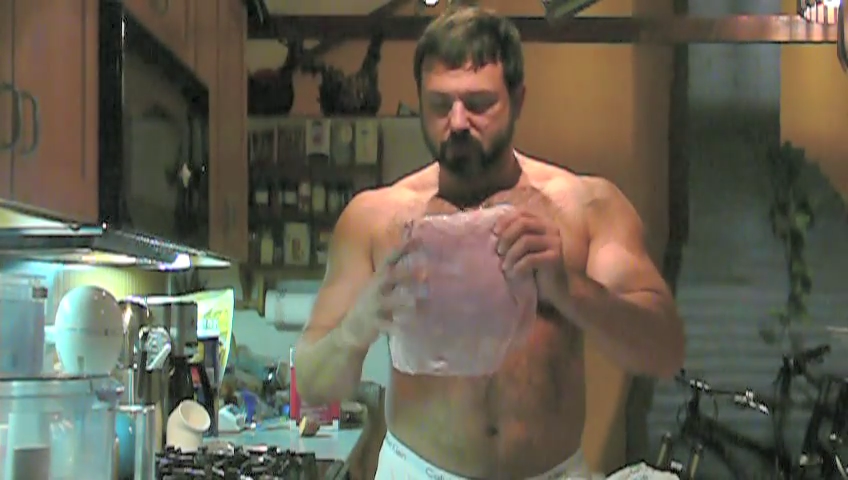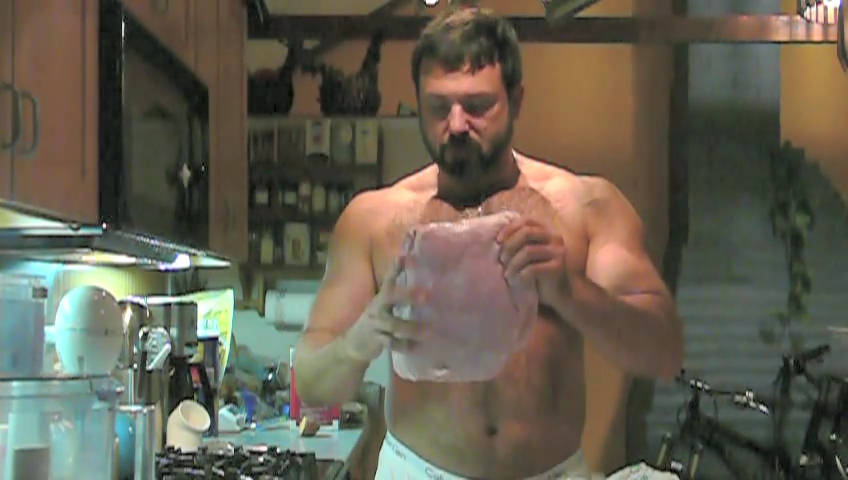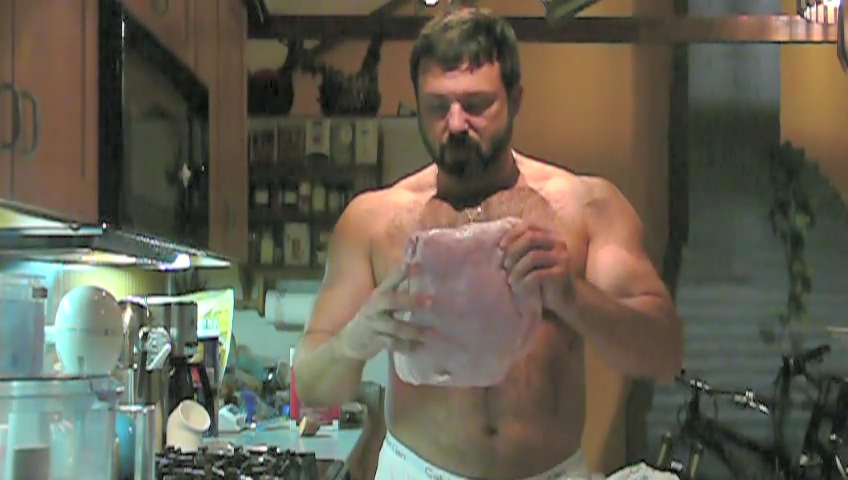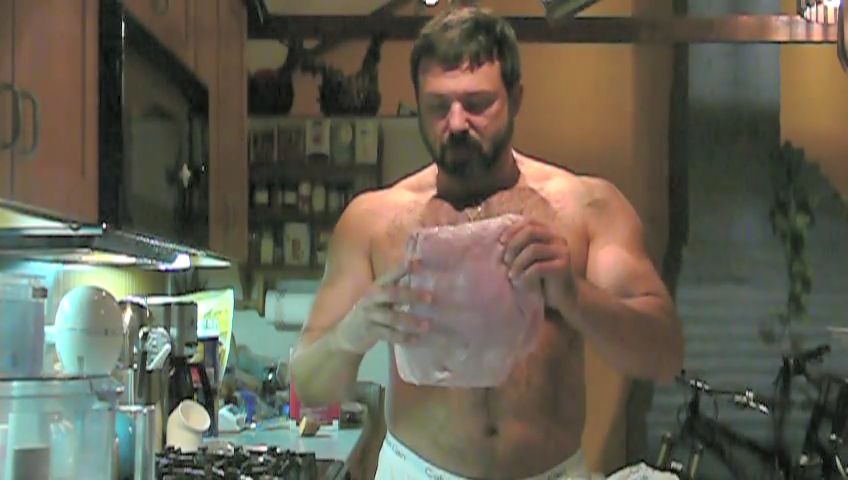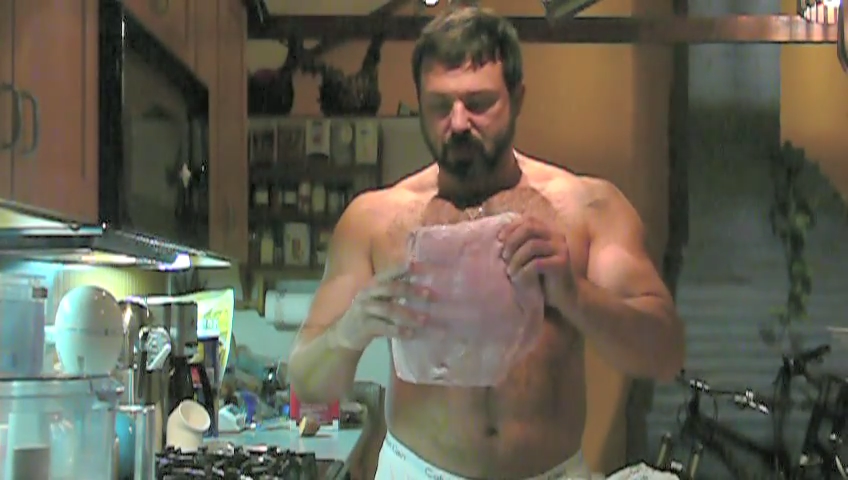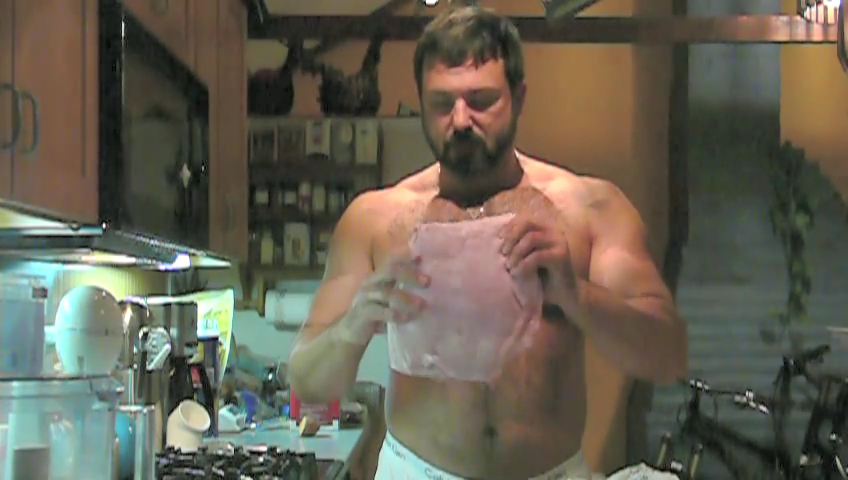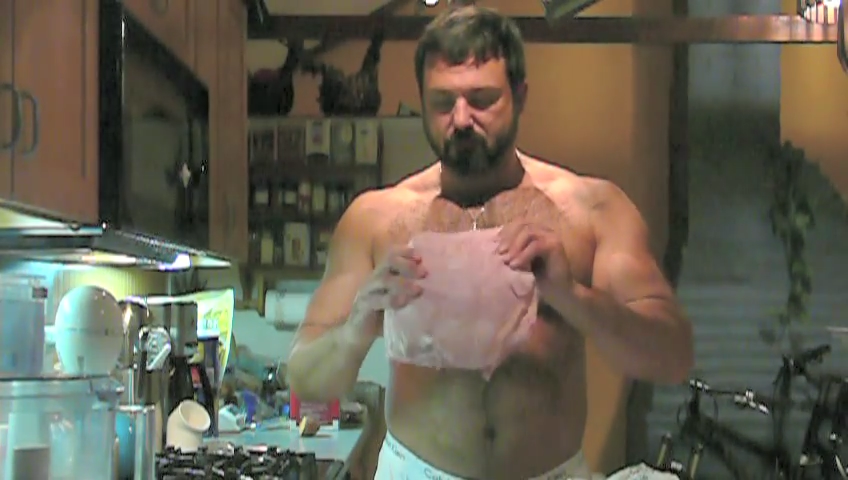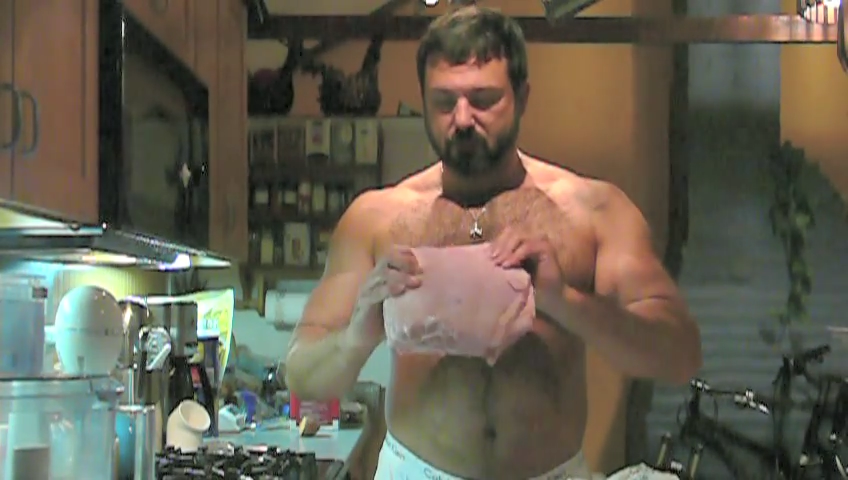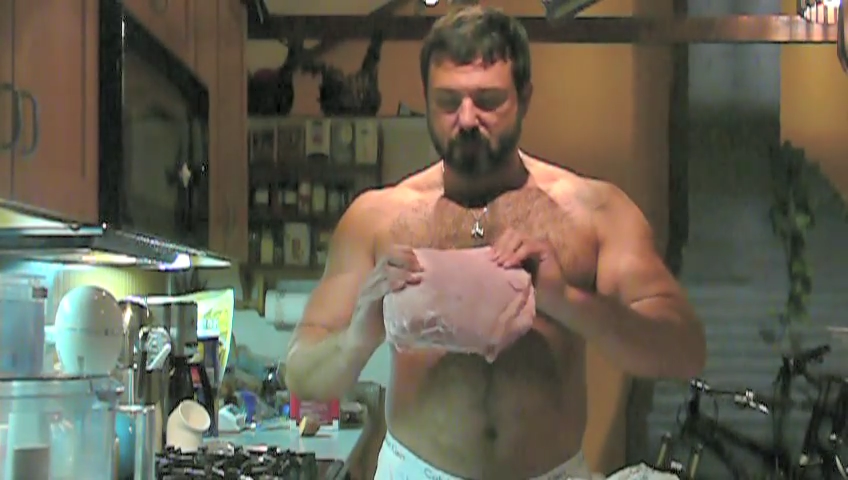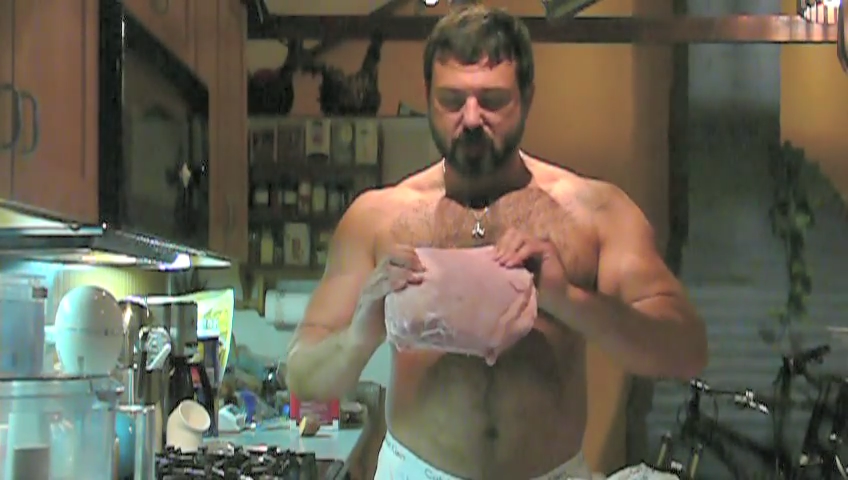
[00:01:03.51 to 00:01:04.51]
cooking it
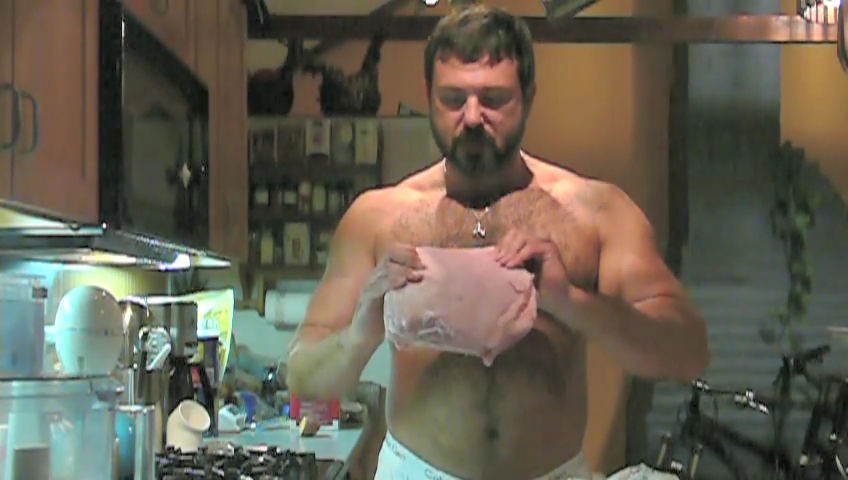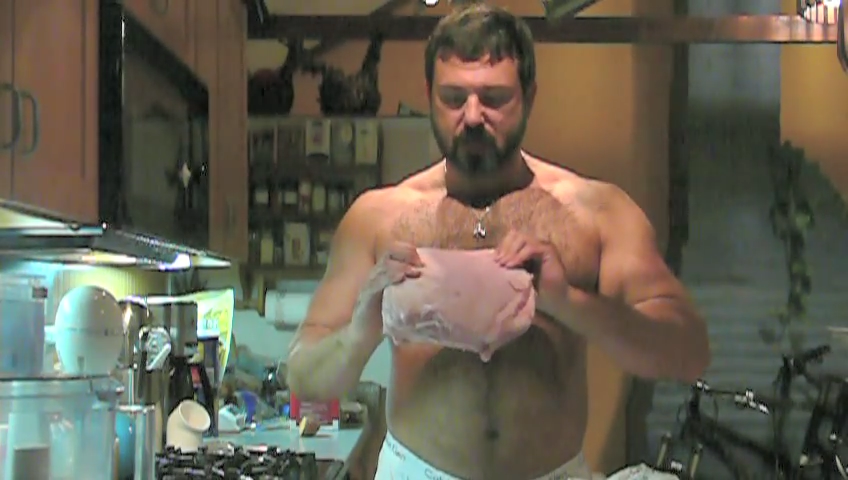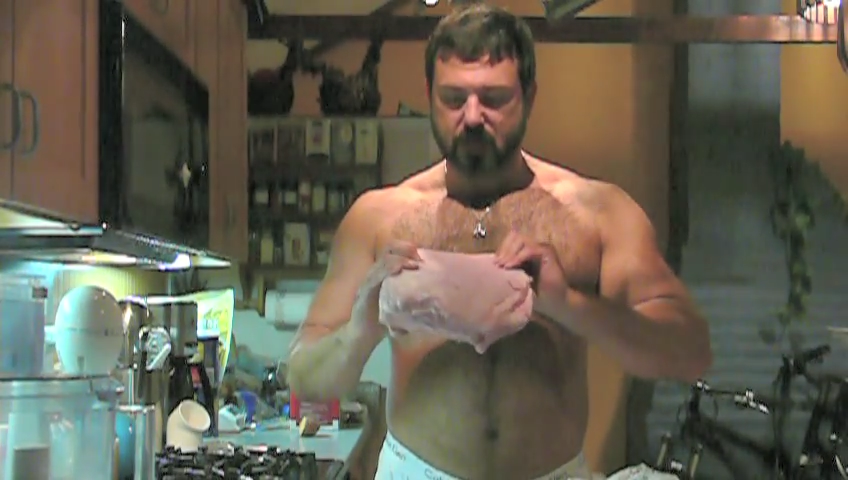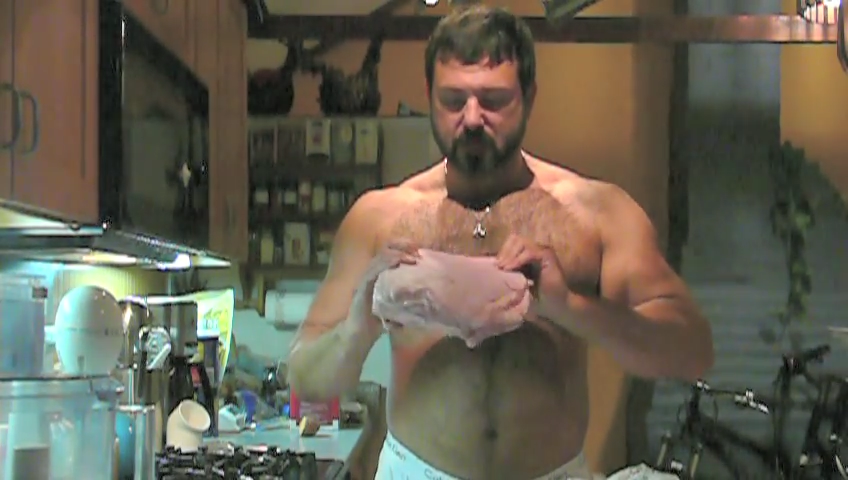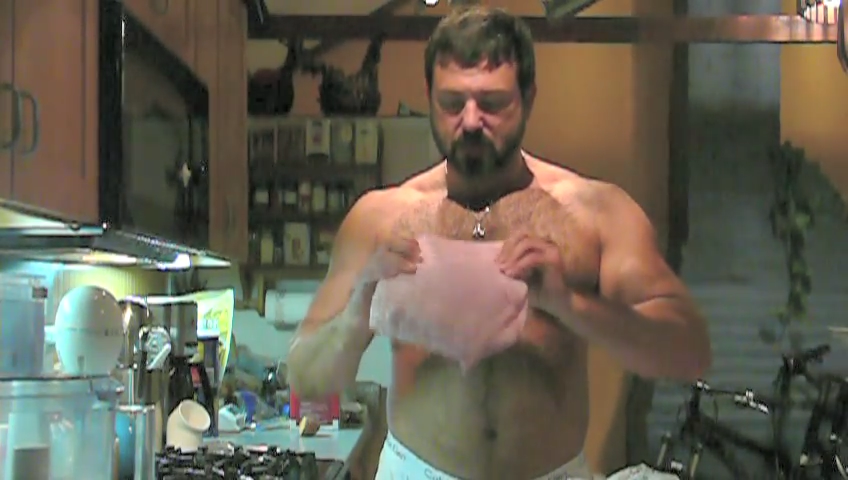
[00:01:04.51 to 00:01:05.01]
just like this.